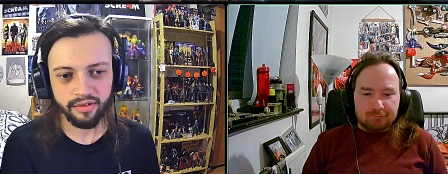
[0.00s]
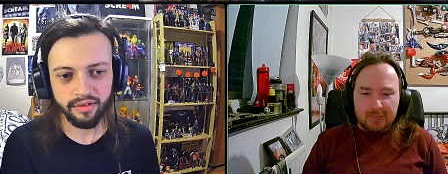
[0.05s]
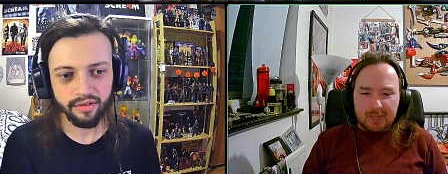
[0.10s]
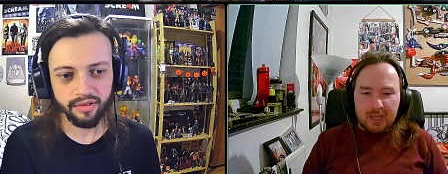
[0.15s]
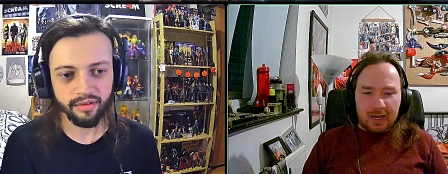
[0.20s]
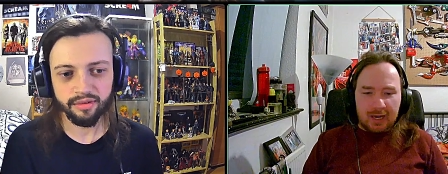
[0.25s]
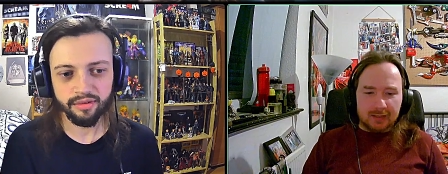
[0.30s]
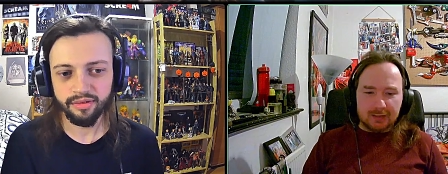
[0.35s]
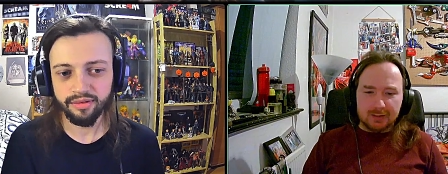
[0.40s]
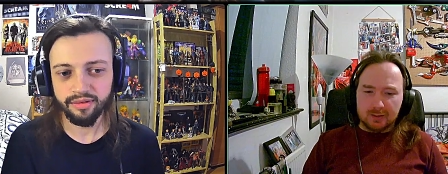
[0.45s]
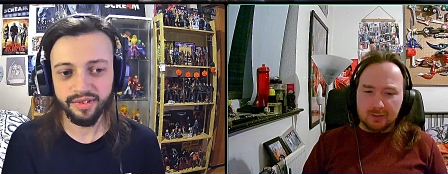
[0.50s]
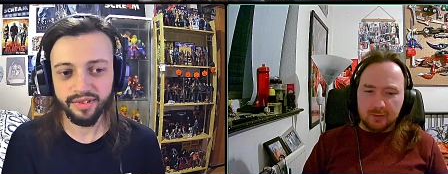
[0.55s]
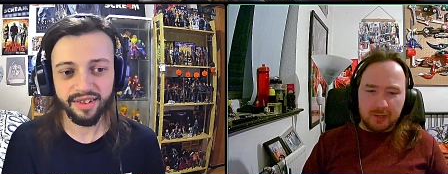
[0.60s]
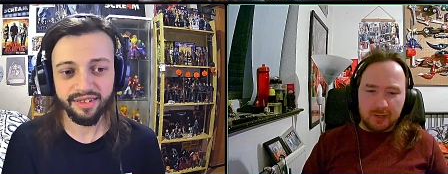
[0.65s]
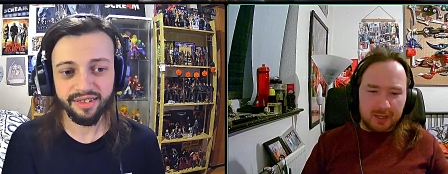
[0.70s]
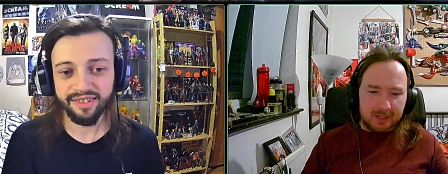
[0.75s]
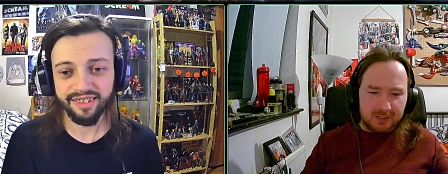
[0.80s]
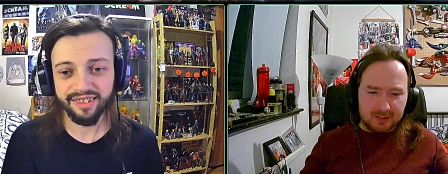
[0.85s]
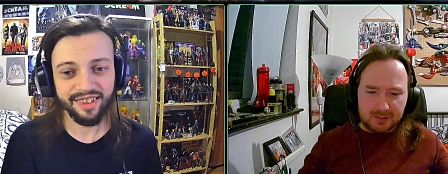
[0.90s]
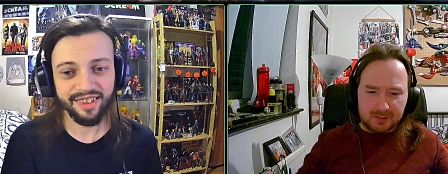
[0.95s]
Speaker 1: yeah, that's not
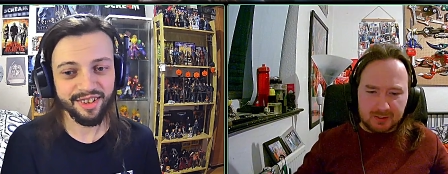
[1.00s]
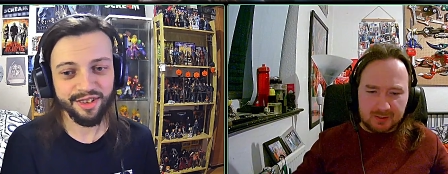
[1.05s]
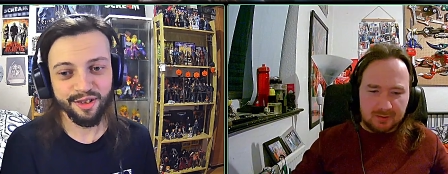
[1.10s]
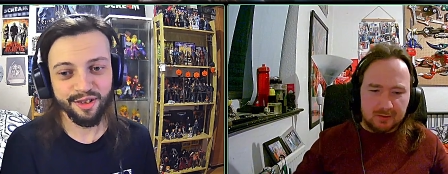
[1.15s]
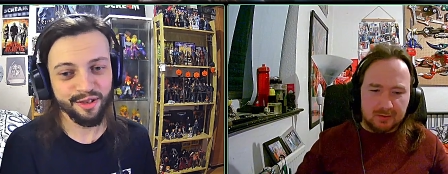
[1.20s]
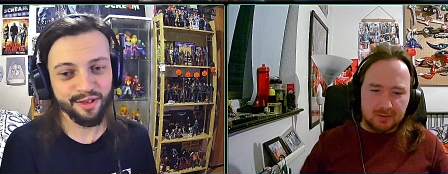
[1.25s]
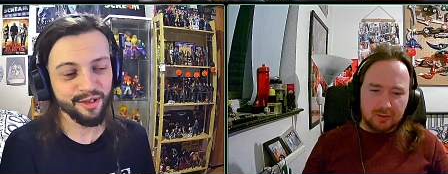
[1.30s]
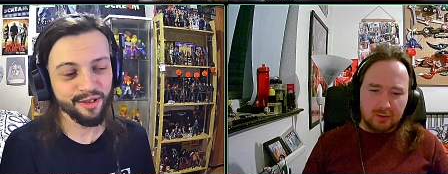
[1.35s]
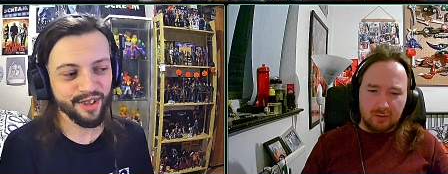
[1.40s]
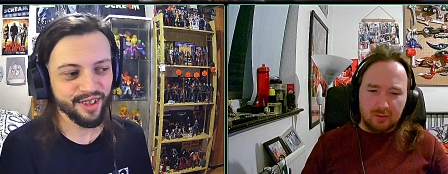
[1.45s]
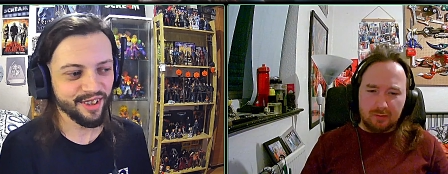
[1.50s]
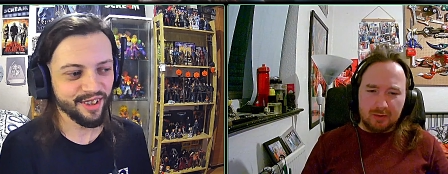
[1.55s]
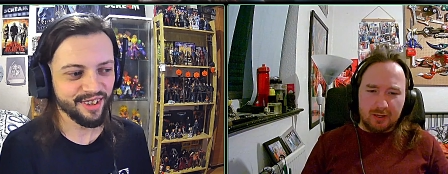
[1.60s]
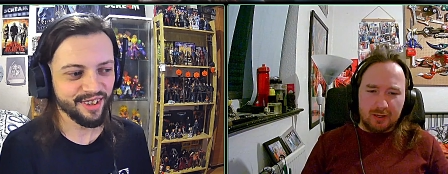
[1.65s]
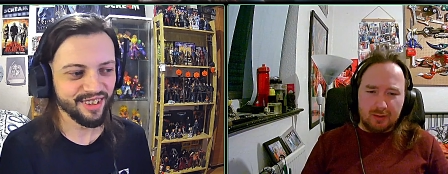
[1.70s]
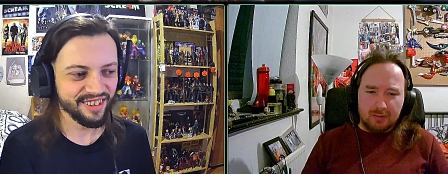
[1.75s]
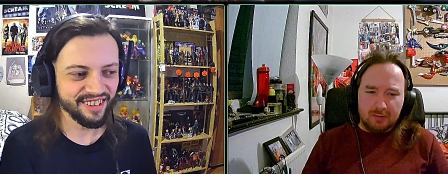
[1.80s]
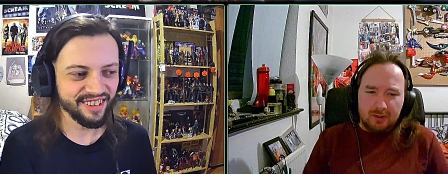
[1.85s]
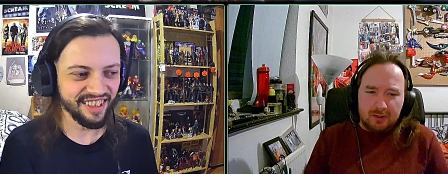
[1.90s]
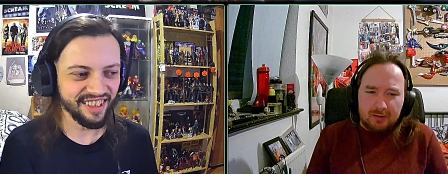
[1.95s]
weird. Your sister just comes yeah.
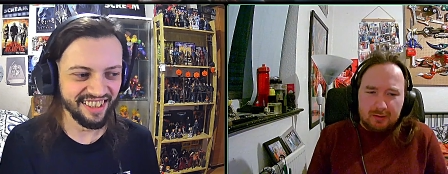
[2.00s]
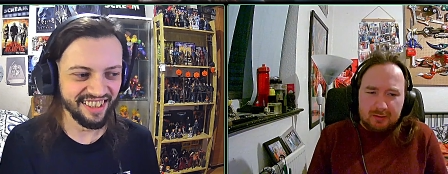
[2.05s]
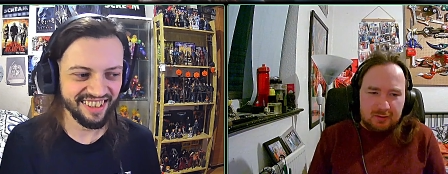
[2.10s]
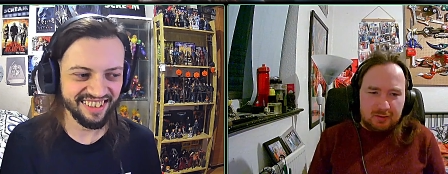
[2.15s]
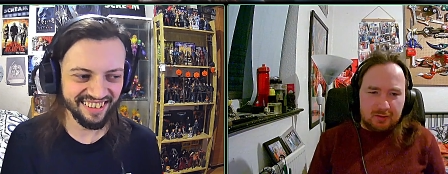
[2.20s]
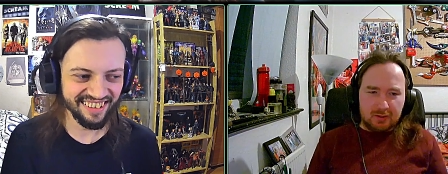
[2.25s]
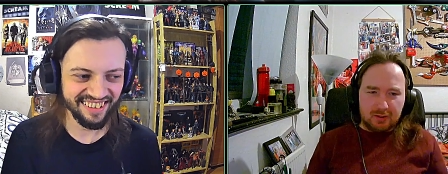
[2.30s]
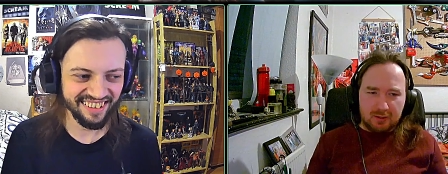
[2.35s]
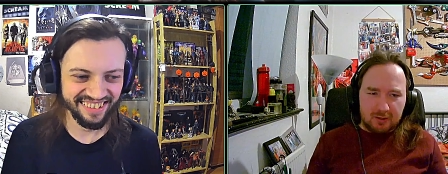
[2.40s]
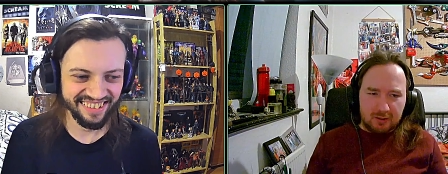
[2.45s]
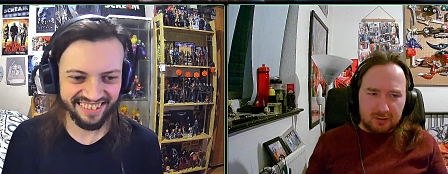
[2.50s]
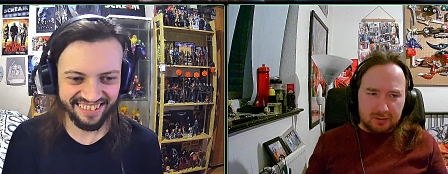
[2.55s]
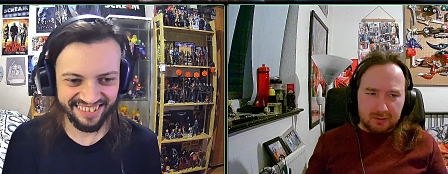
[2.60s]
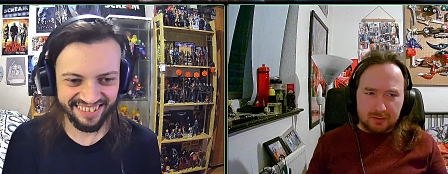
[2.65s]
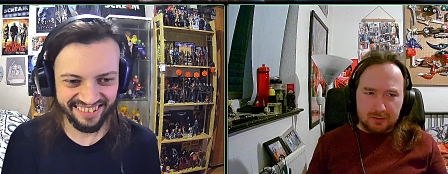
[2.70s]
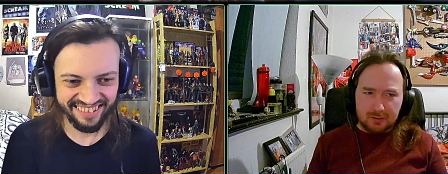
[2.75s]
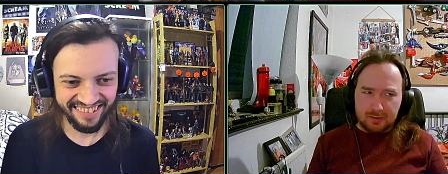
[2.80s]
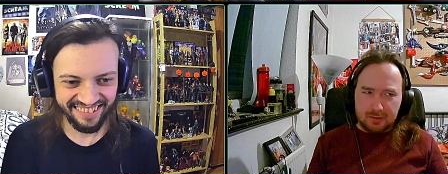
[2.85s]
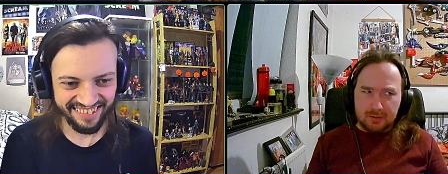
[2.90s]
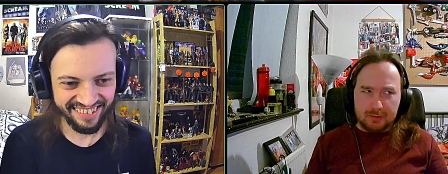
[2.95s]
in uh, while you're on the job.